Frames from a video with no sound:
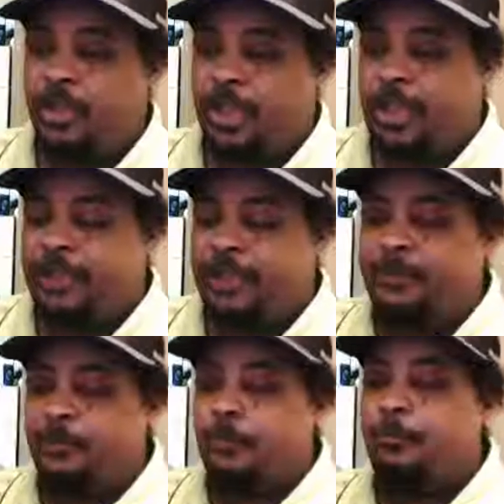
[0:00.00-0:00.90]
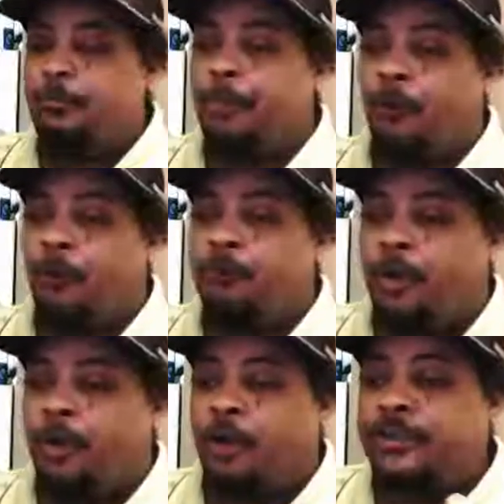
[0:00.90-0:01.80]
And both
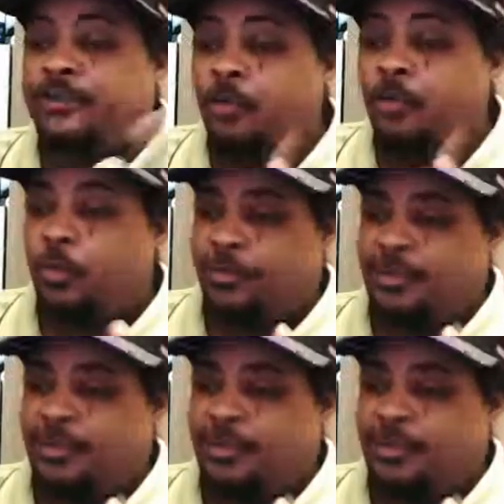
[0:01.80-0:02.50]
parties do it.